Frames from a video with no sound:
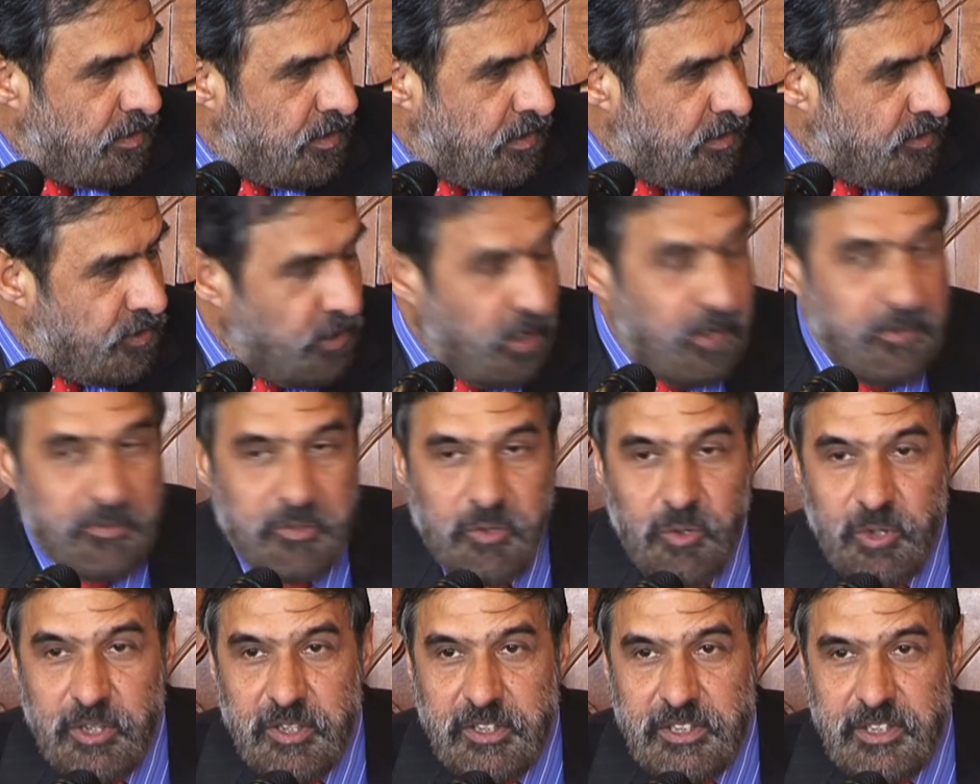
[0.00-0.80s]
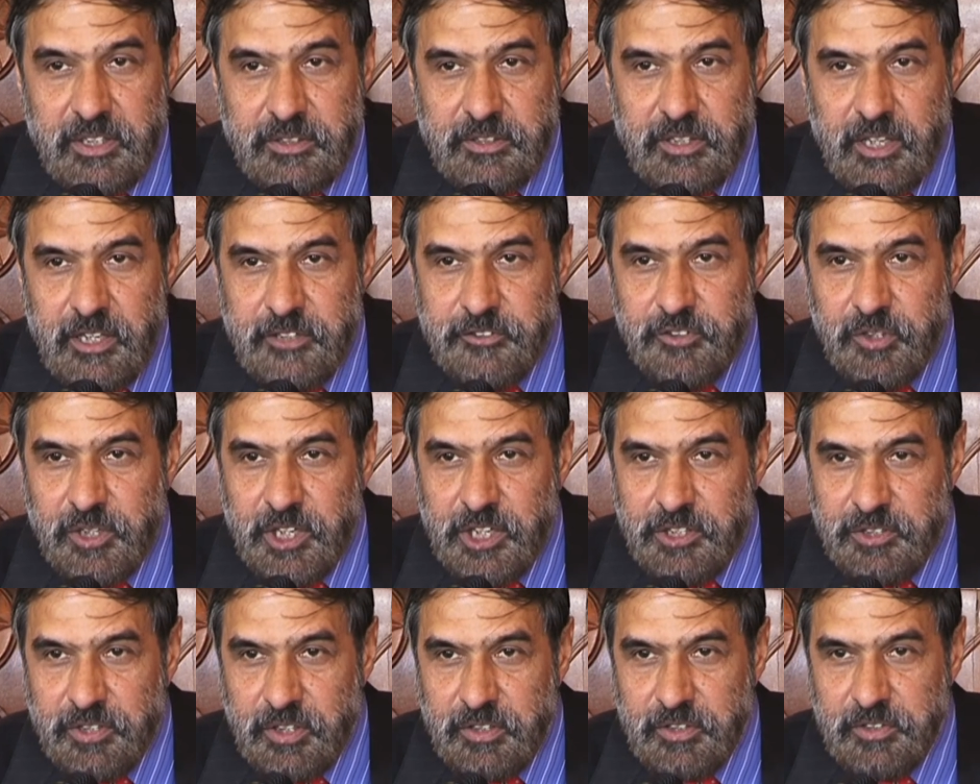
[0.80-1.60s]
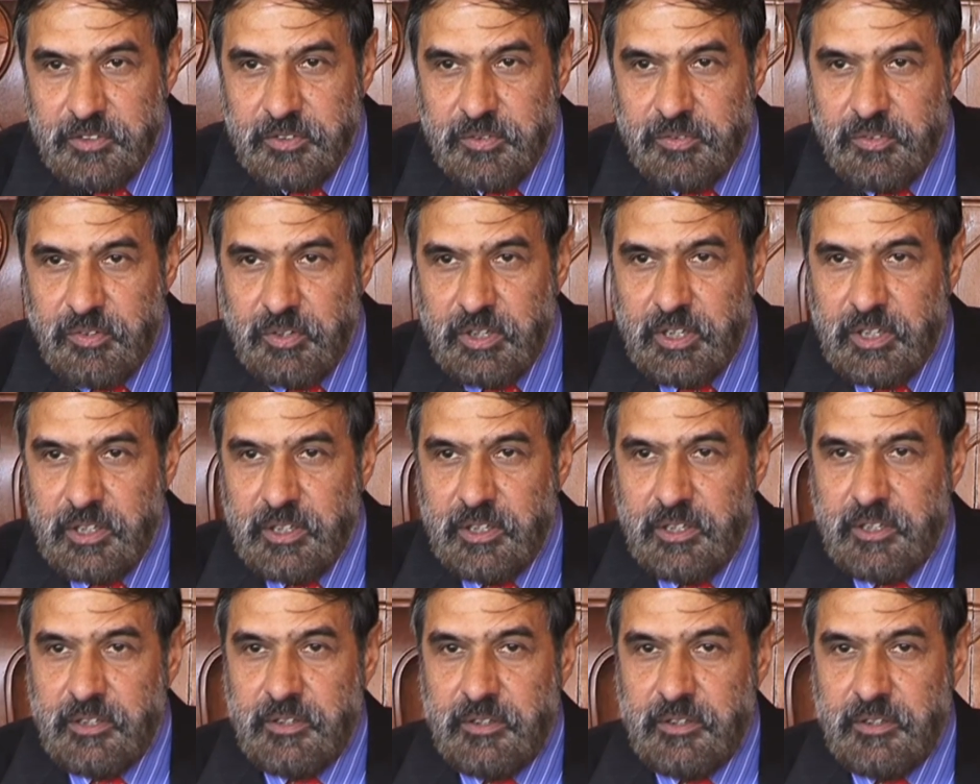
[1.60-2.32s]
It's not only that education is free,